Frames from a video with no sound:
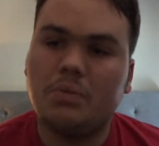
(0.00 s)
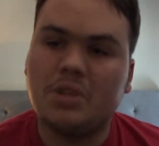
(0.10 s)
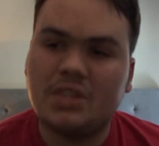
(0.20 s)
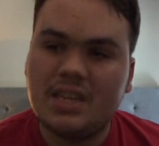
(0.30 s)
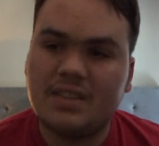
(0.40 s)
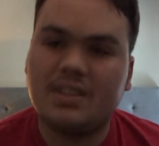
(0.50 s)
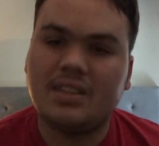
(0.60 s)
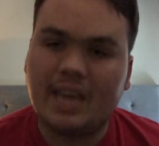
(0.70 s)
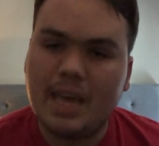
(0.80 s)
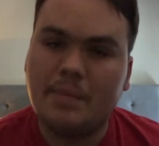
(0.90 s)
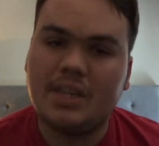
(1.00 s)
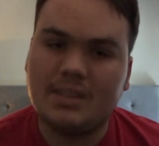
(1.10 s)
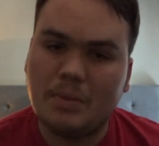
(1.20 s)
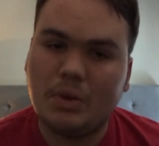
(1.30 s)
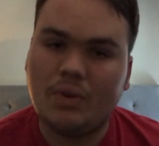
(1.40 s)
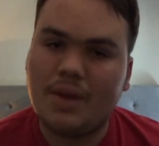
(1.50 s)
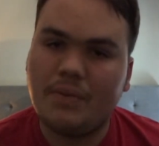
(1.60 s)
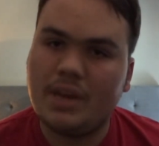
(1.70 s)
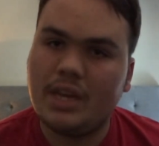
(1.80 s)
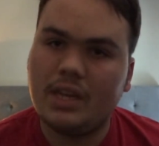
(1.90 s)
disc gaming
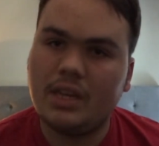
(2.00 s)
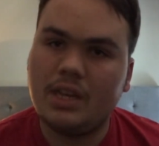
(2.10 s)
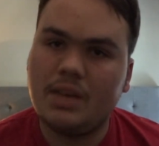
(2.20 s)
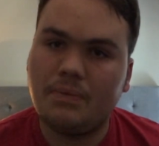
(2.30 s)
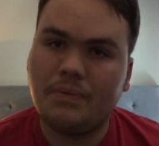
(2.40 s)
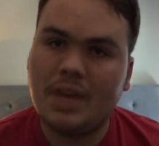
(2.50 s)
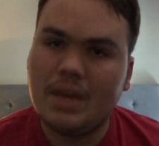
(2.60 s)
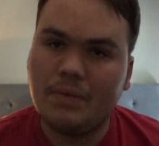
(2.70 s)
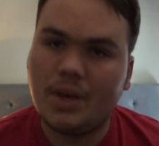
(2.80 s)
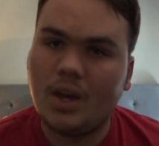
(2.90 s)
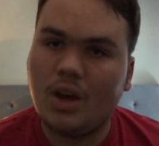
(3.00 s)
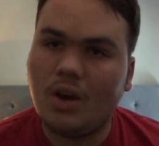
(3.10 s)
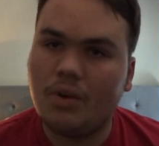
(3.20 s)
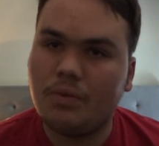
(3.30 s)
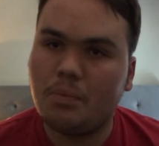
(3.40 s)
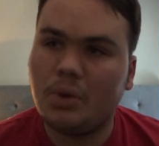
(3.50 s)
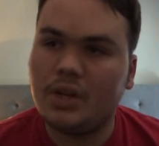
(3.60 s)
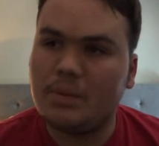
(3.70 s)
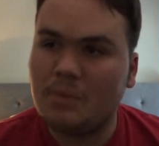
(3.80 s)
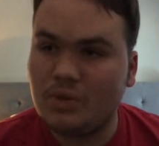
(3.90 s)
demographic in favor of
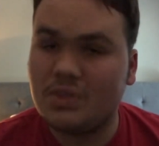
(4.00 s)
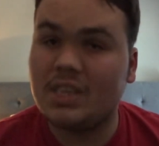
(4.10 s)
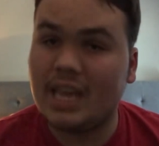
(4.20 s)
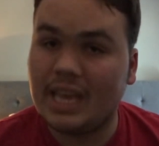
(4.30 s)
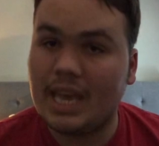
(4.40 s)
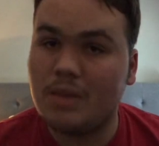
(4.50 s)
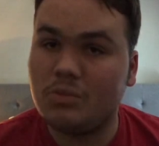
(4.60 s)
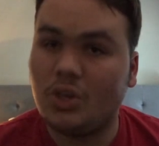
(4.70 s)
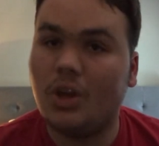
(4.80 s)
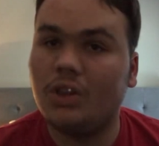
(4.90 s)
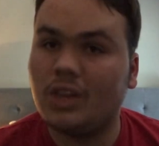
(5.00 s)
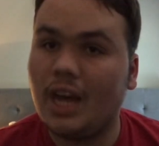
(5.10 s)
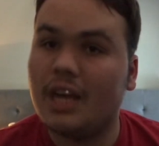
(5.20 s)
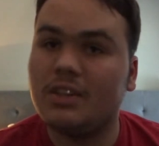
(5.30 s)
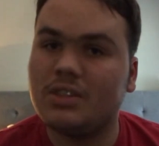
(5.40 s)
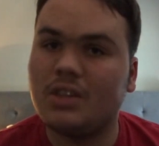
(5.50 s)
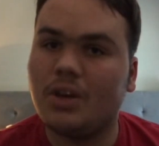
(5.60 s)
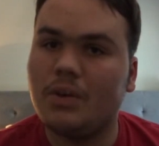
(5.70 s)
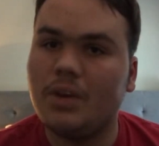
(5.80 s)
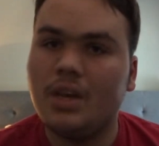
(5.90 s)
putting most of their games online.
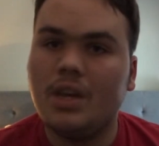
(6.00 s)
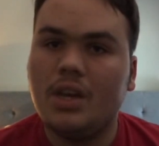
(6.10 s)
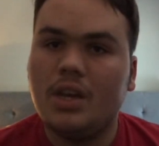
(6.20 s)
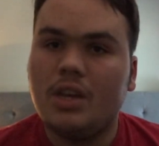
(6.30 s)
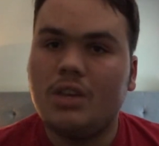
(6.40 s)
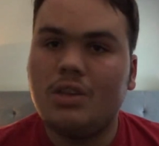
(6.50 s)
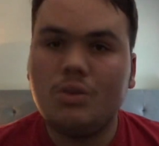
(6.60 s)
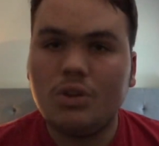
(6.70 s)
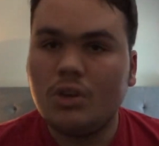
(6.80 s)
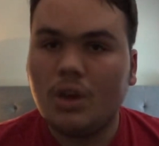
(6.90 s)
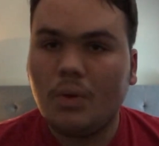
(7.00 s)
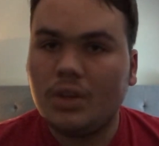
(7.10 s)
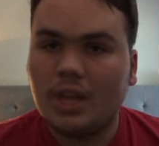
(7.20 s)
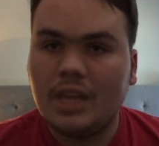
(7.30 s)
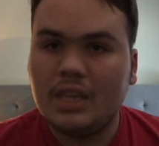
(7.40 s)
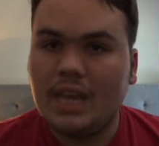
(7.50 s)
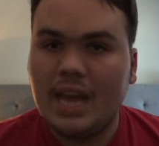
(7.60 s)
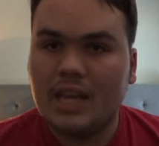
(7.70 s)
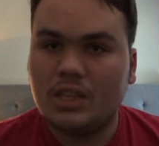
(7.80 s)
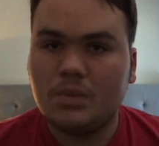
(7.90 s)
So you can go on like the
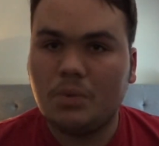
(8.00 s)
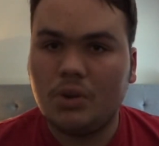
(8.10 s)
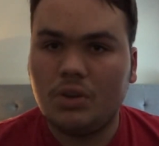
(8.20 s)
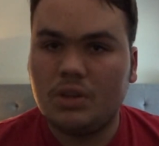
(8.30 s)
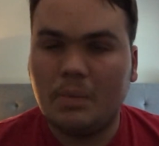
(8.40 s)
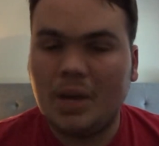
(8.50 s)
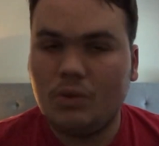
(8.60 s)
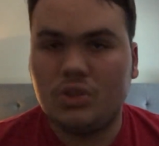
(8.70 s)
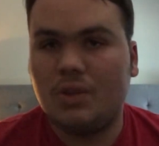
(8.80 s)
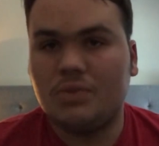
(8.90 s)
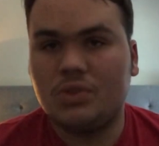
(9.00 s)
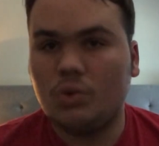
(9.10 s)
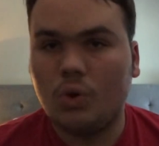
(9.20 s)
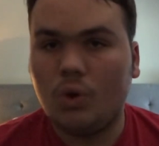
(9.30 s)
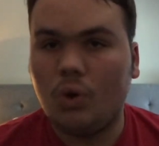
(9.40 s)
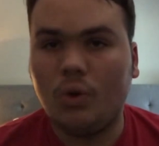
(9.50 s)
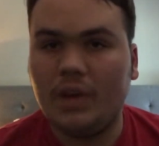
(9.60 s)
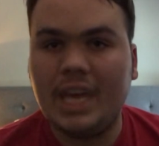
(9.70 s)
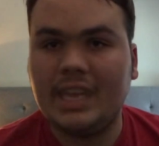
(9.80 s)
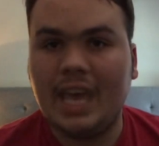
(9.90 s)
Microsoft Store
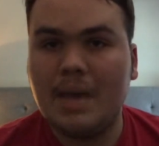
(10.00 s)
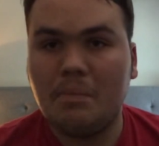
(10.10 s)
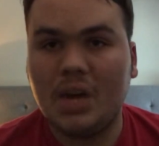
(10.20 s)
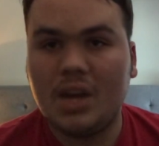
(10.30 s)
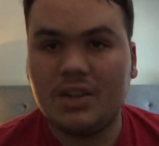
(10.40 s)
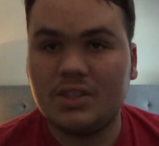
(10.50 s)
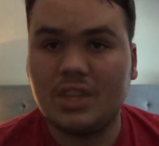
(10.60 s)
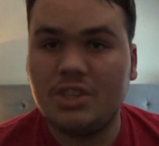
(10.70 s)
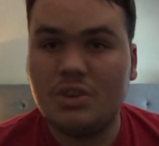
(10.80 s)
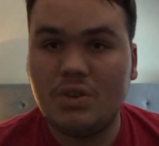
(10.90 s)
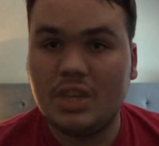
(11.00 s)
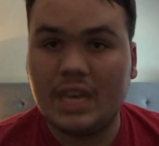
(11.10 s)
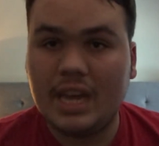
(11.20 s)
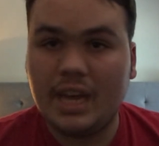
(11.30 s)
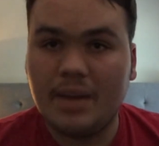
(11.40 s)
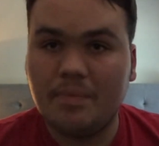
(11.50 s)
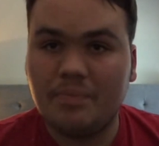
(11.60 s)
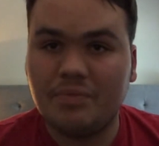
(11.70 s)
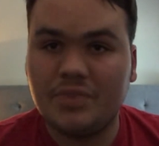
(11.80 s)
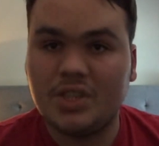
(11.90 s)
or get the Game Pass, and you can get
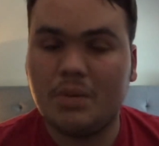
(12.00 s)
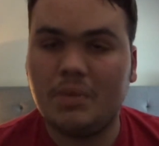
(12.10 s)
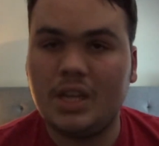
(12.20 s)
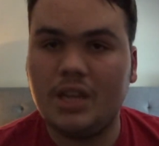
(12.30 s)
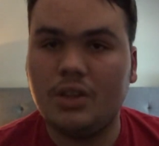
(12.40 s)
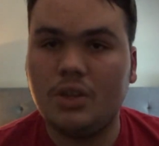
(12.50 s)
some of the